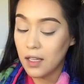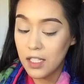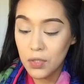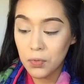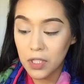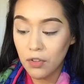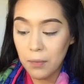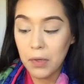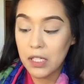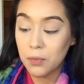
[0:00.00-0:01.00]
It's a really
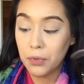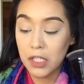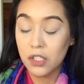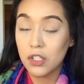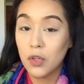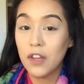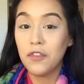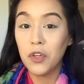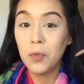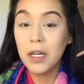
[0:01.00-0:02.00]
great brush. So
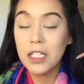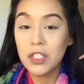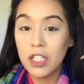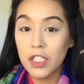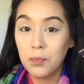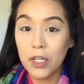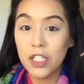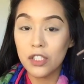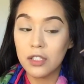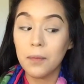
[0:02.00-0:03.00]
if you run into this
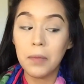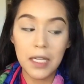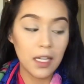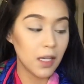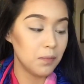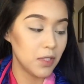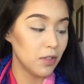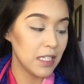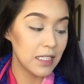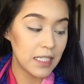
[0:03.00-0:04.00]
brush, pick it up.
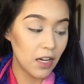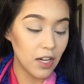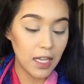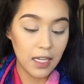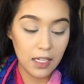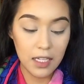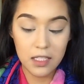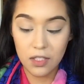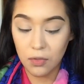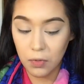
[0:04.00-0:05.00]
Don't hesitate on getting it.
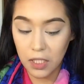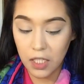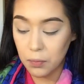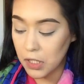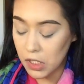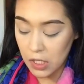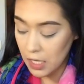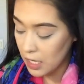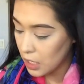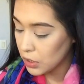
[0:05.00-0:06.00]
It's a really good brush.
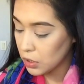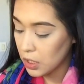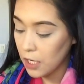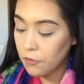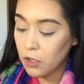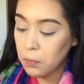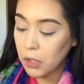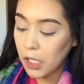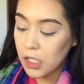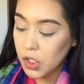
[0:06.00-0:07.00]
So today for
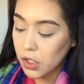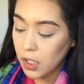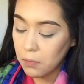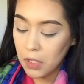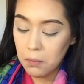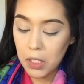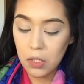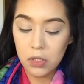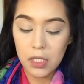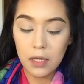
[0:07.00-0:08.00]
blush, I'm going to be
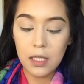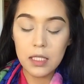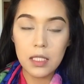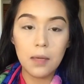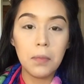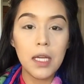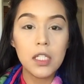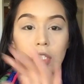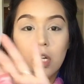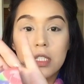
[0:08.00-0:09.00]
using this
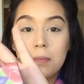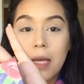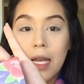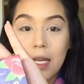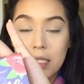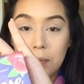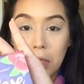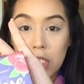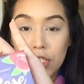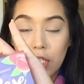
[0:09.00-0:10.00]
BH Cosmetics
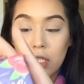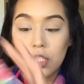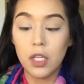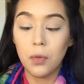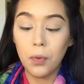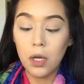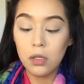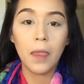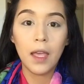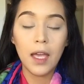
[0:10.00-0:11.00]
blush in the shade
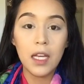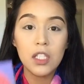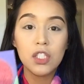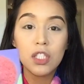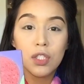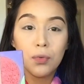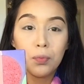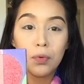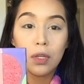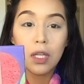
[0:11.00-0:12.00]
Rose. And it's just a
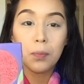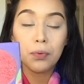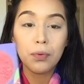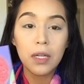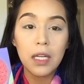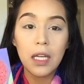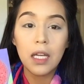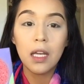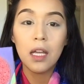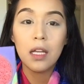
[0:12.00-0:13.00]
really
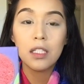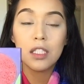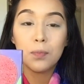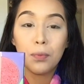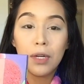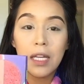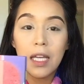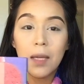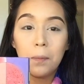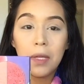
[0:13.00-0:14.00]
pretty
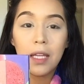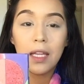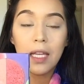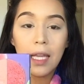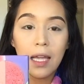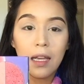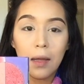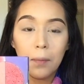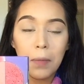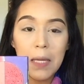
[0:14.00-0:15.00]
springy pink and
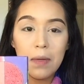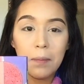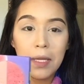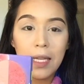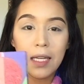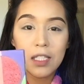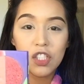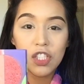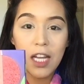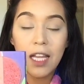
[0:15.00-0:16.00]
baby pink
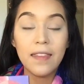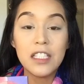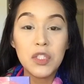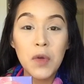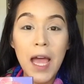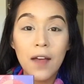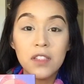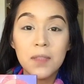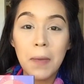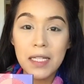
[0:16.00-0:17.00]
shade. They do have
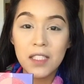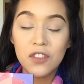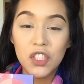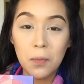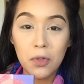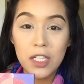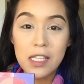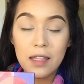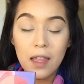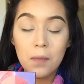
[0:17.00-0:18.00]
specks of shimmer
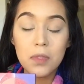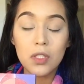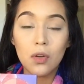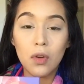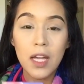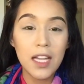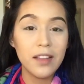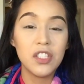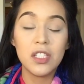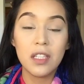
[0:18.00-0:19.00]
in them, so
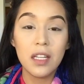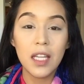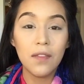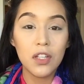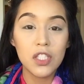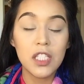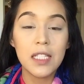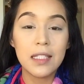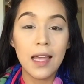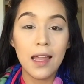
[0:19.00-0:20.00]
it's just going to give your
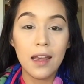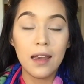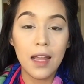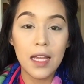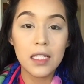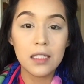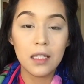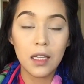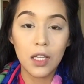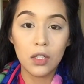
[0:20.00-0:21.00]
cheeks that nice
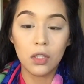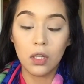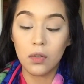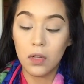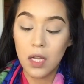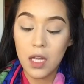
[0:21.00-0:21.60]
inner glow.